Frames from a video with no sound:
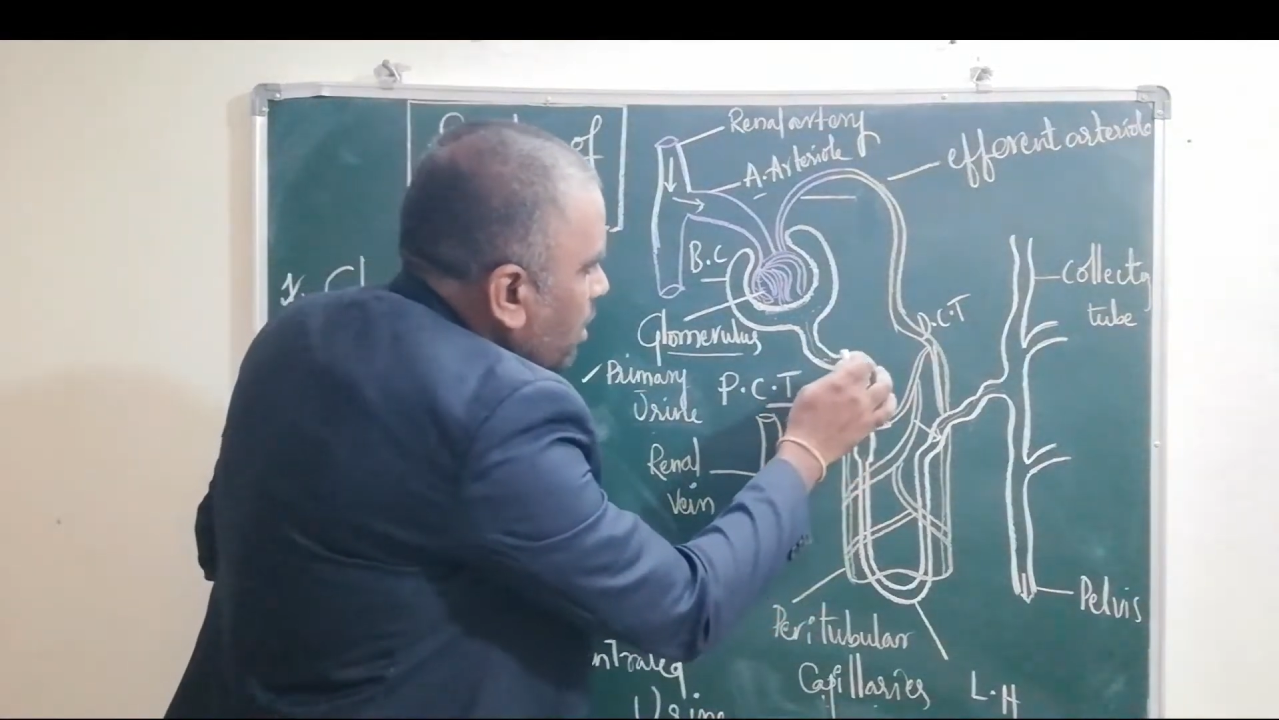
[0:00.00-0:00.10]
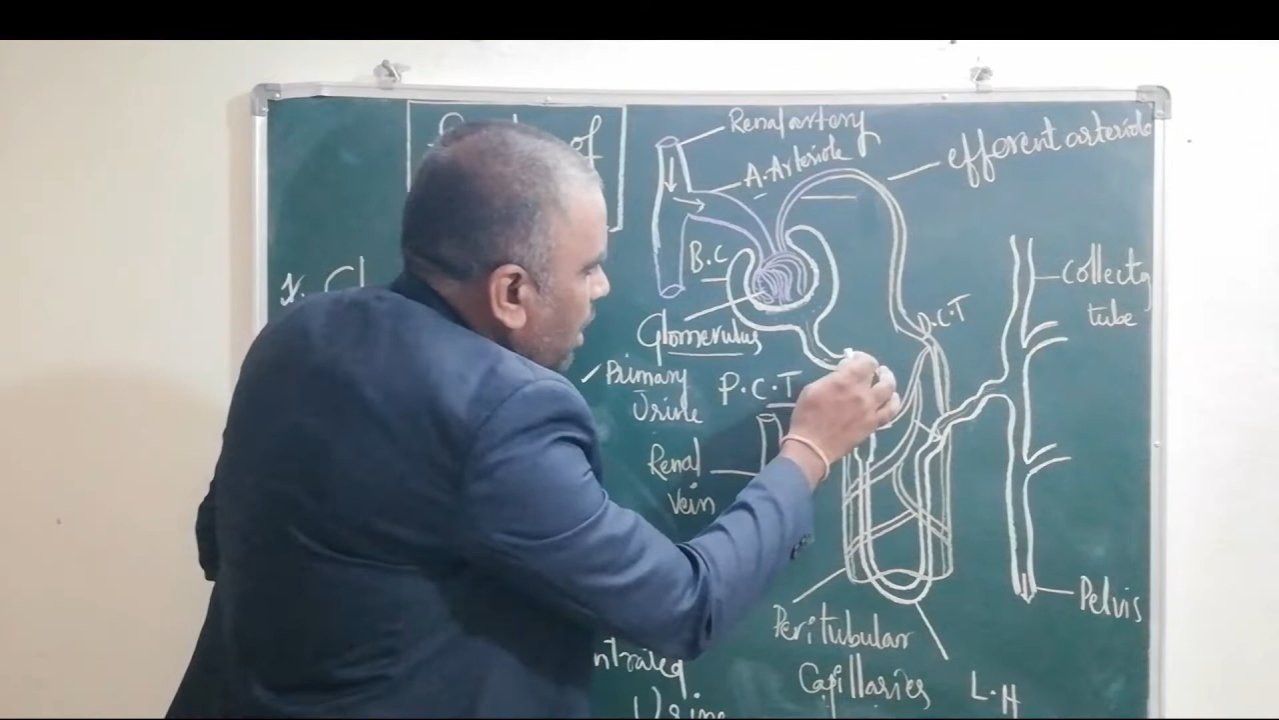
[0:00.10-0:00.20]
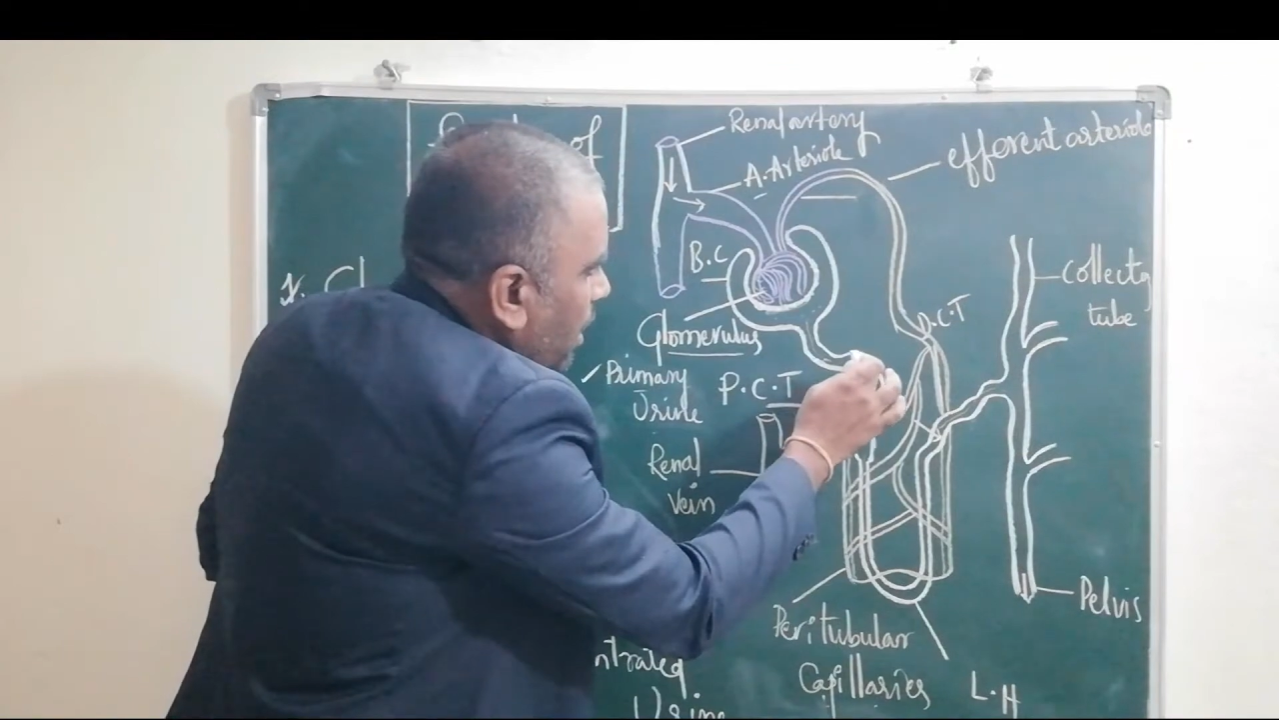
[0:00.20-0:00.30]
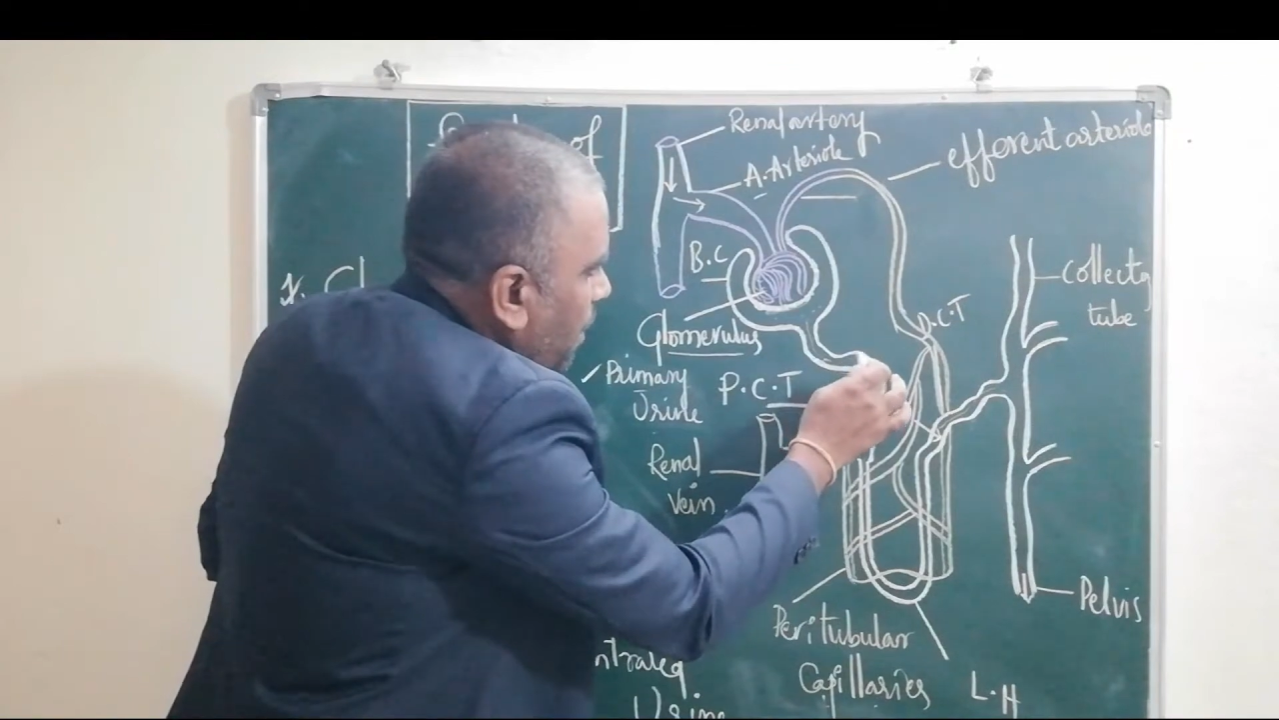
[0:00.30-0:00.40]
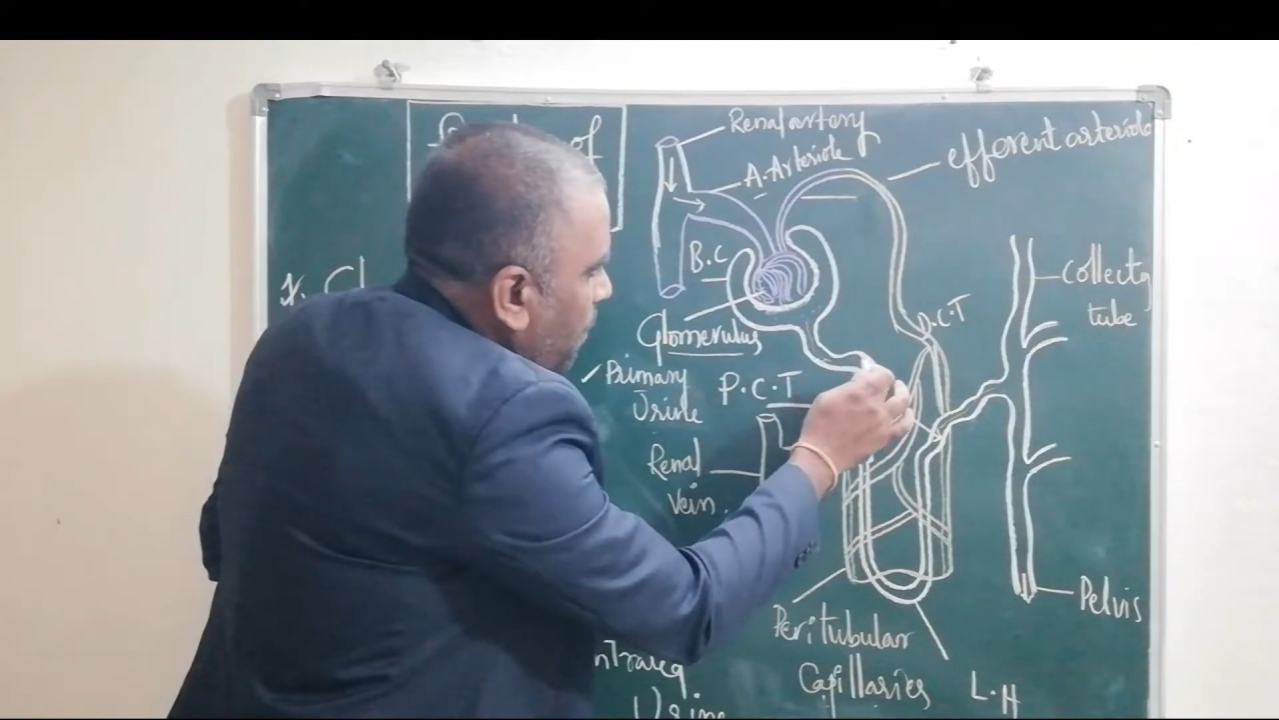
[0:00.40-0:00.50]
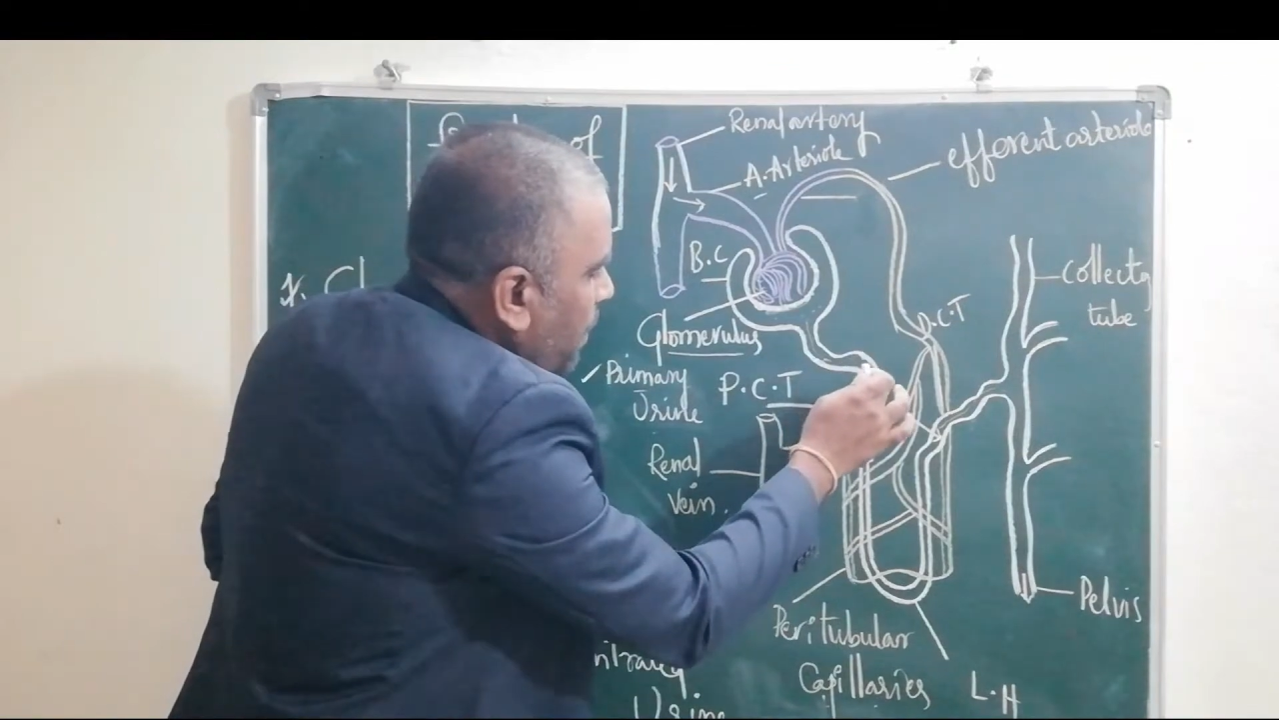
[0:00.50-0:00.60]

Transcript: the